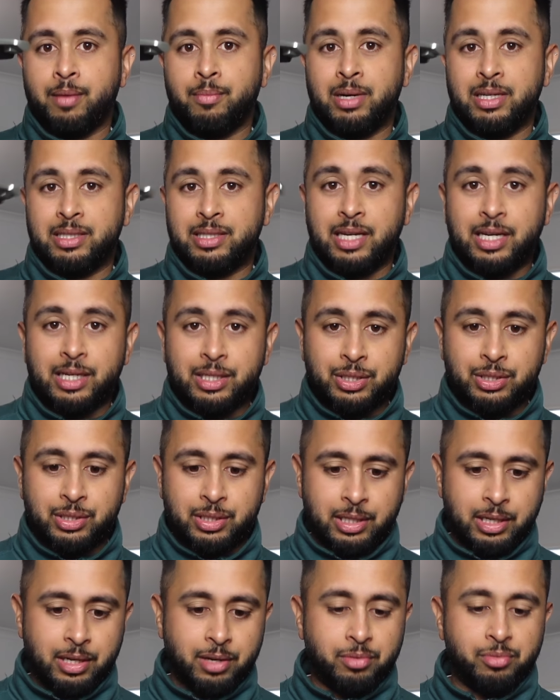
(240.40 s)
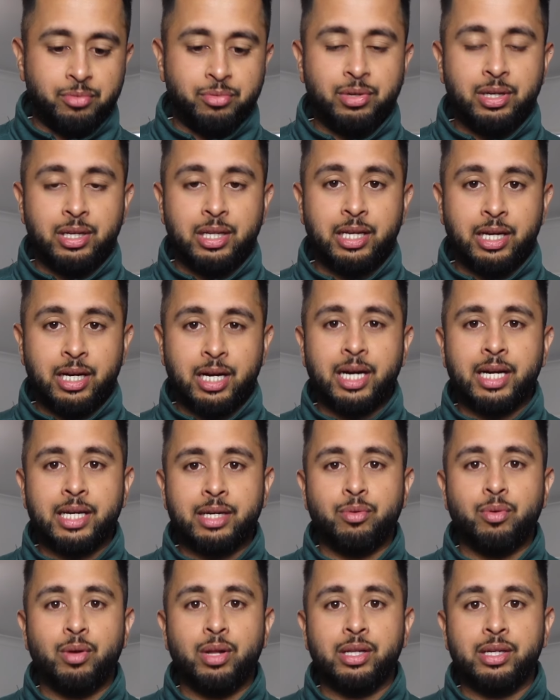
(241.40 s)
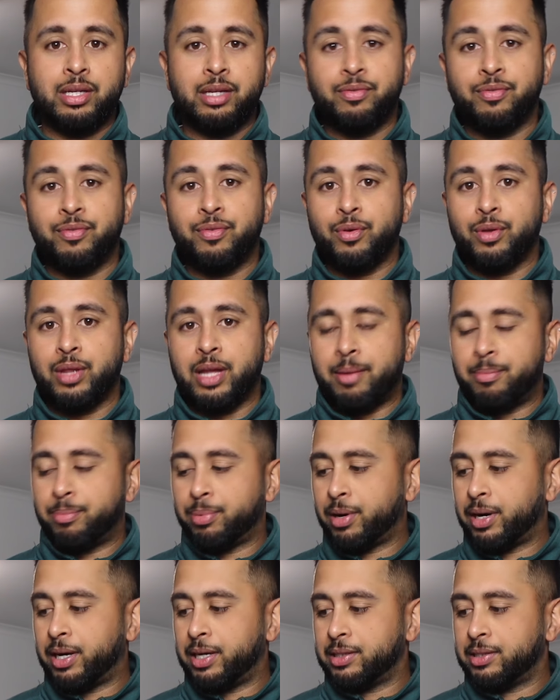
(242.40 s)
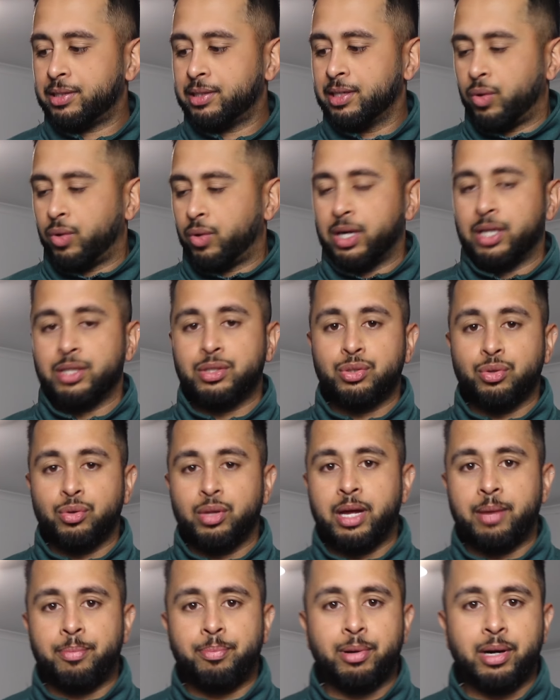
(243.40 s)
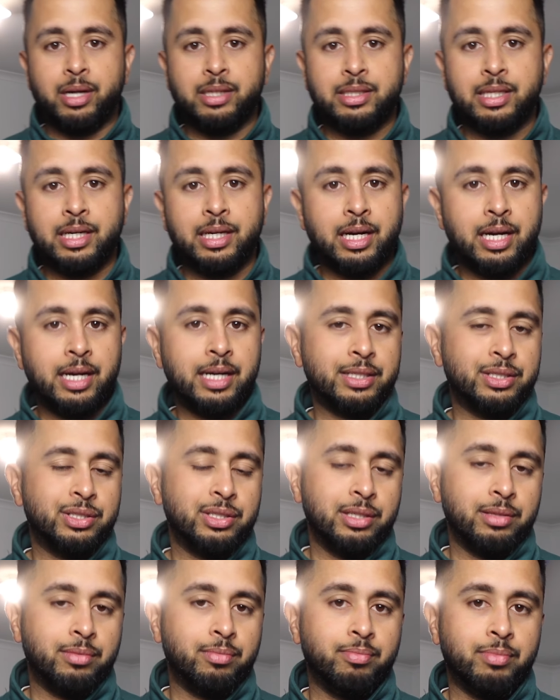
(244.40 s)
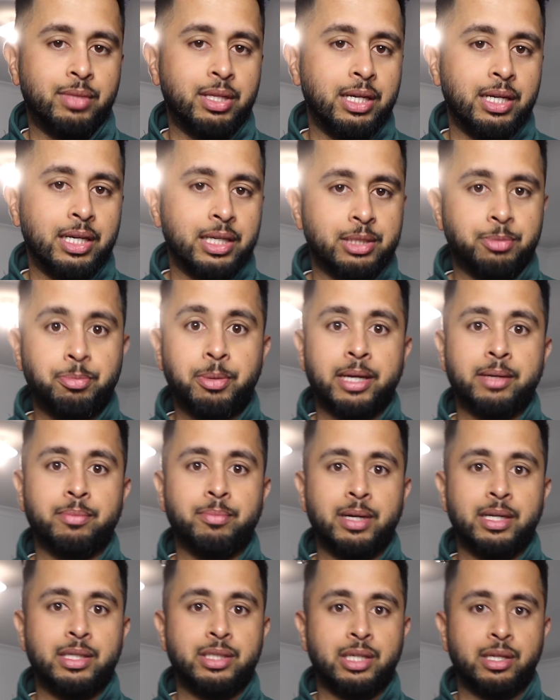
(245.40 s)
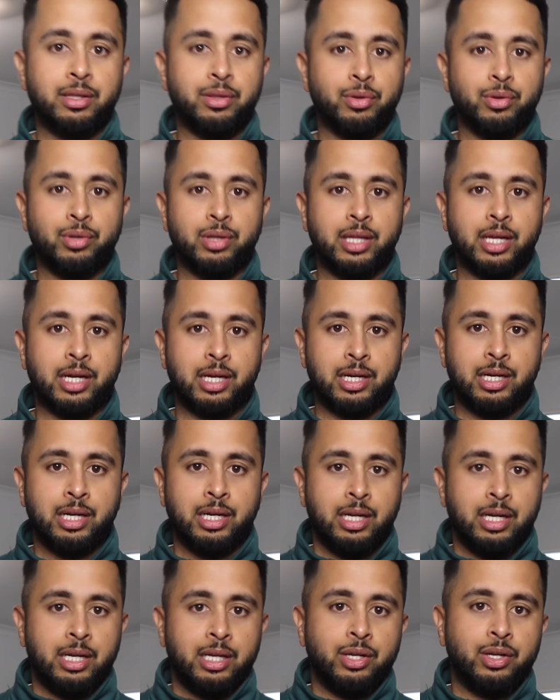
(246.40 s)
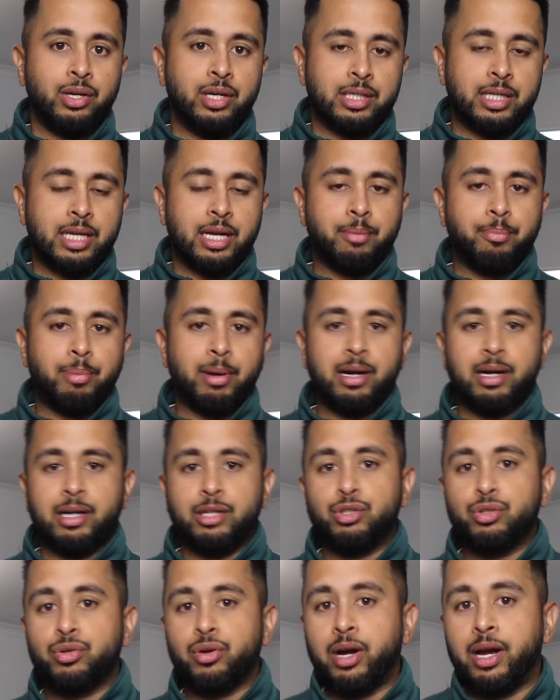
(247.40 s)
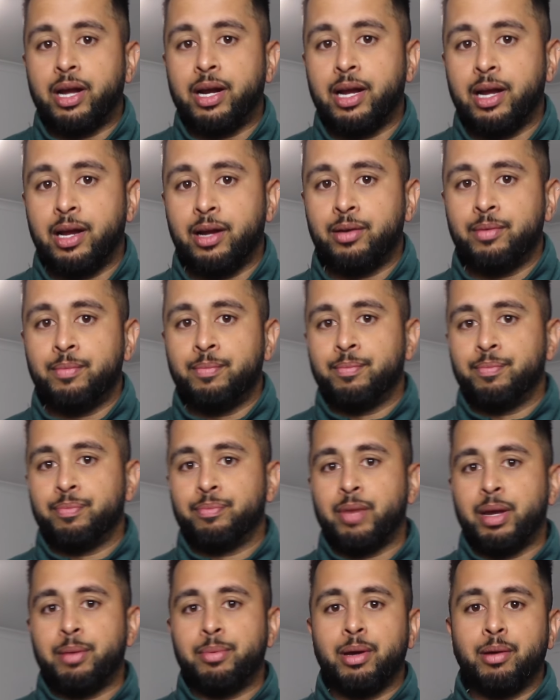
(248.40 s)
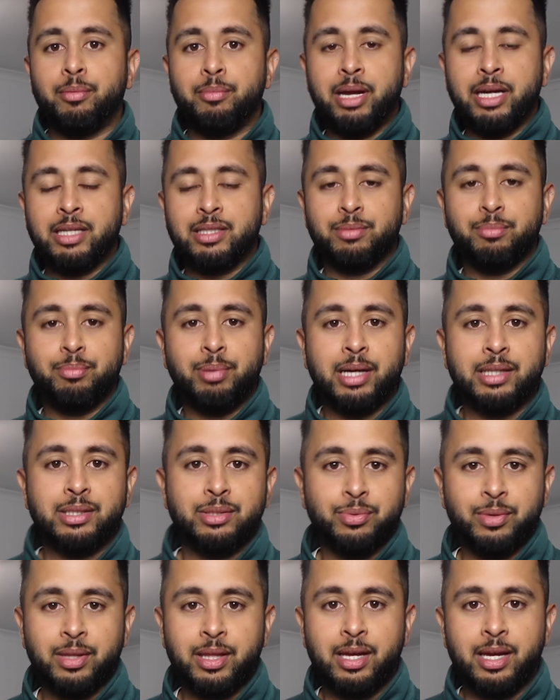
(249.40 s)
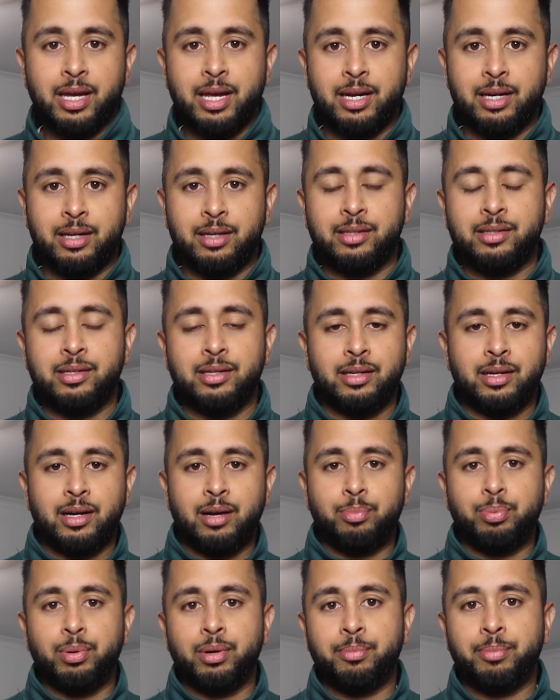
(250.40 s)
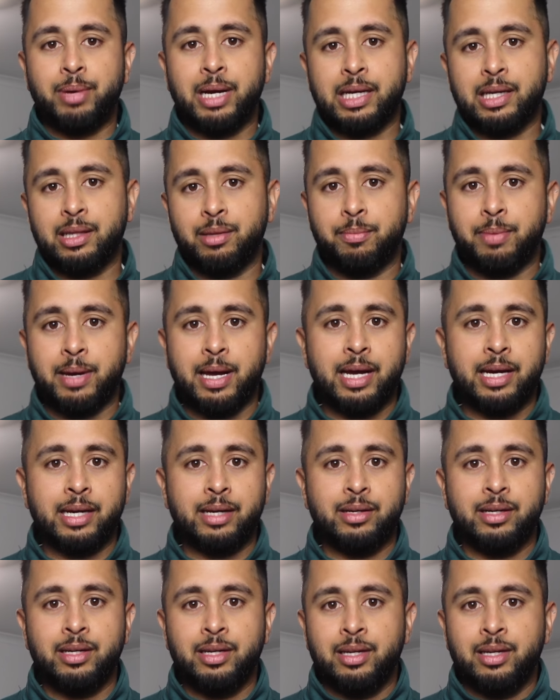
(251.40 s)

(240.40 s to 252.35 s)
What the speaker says: but it's actually really high quality for that price. When I saw that price tag, I actually didn't expect much. I thought that, you know, I'd get a putter, I'd try it out, maybe I'll make some putts with it, and I'll put it back in the bag,